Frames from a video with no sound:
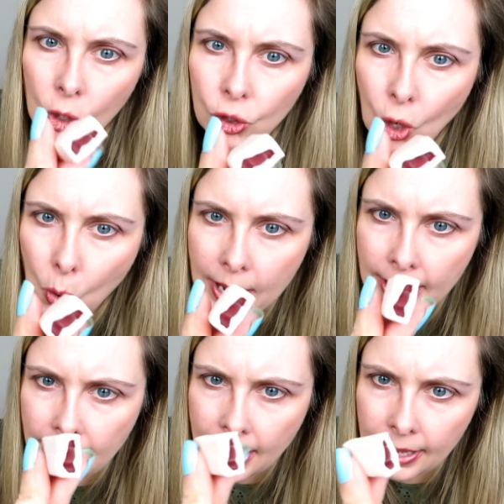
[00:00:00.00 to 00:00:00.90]
So
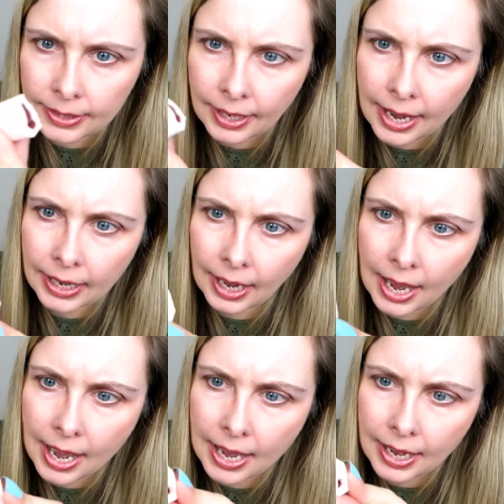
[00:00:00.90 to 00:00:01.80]
it's like
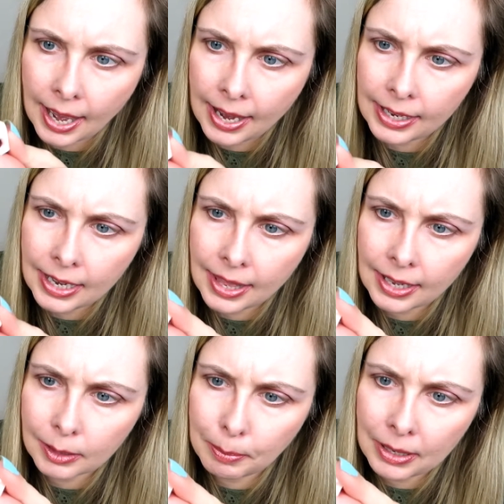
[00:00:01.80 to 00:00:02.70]
a candy
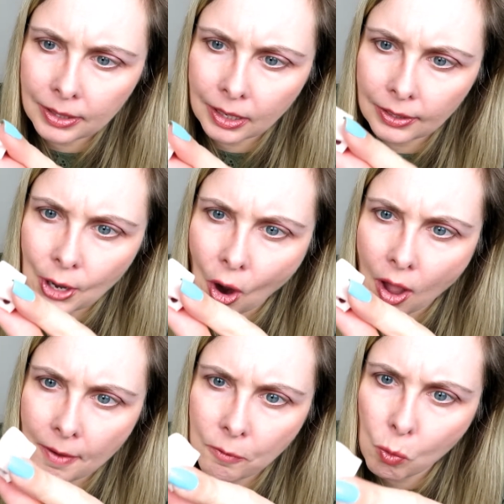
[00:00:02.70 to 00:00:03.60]
that's basically
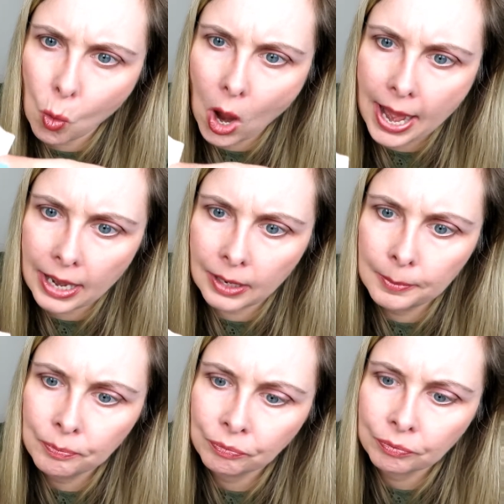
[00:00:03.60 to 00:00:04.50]
off-white
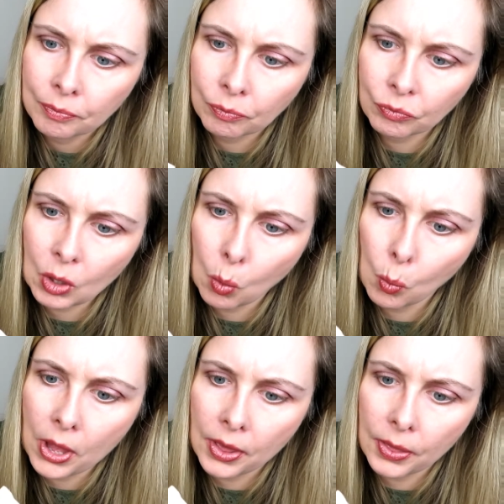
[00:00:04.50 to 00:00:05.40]

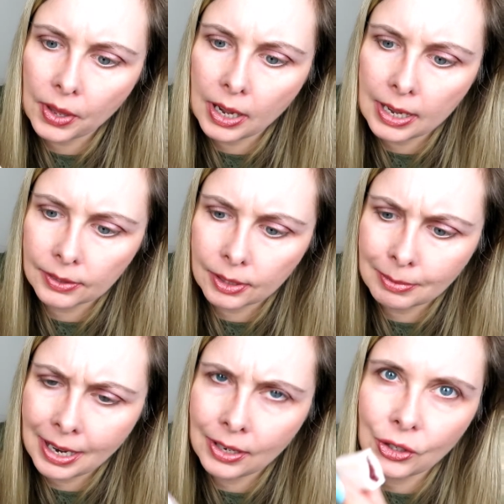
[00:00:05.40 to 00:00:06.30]
with
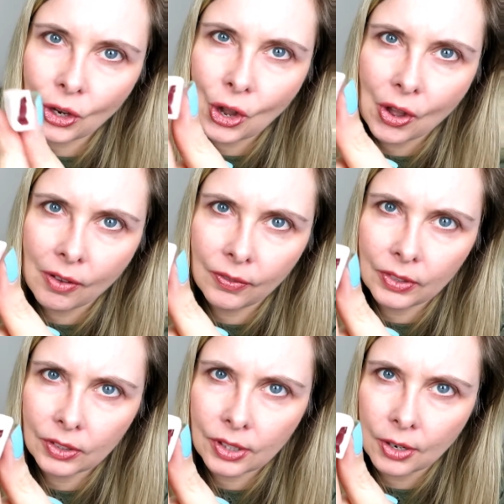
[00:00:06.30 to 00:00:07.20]
some kind of
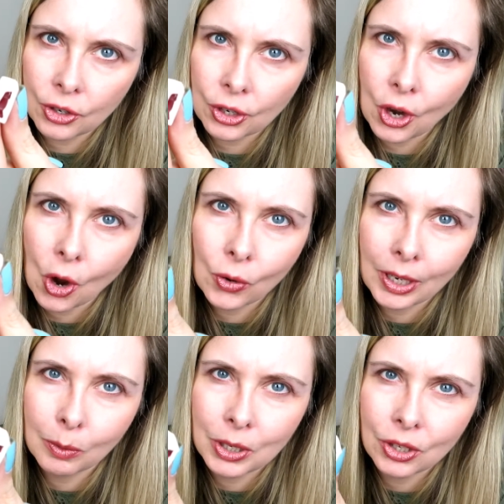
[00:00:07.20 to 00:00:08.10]
center
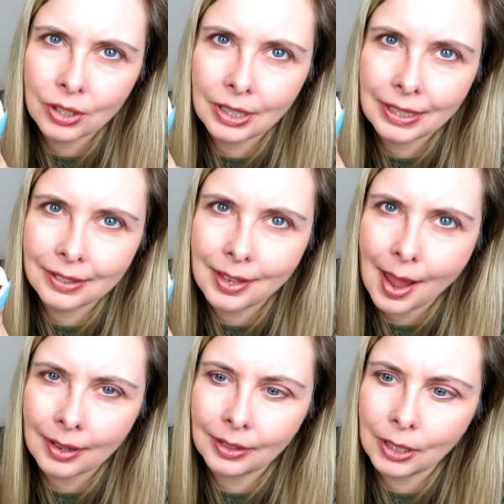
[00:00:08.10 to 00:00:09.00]
coating, which isn't
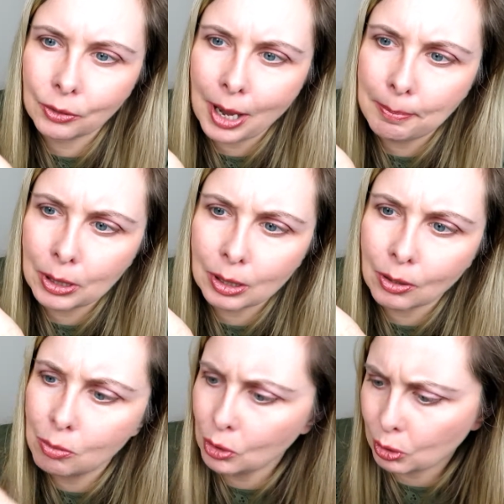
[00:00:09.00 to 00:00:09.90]
exactly grape. It's
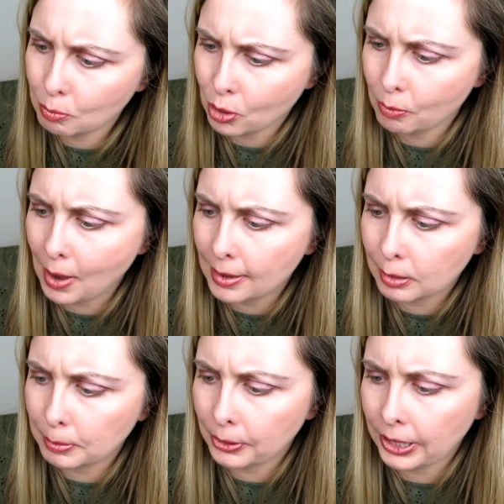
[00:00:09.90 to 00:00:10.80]
almost more
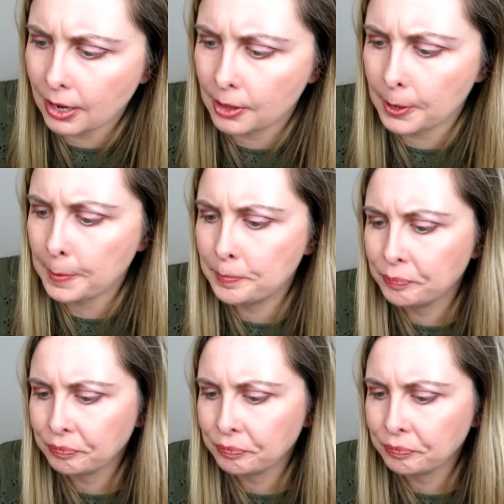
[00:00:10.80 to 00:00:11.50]
raspberry color.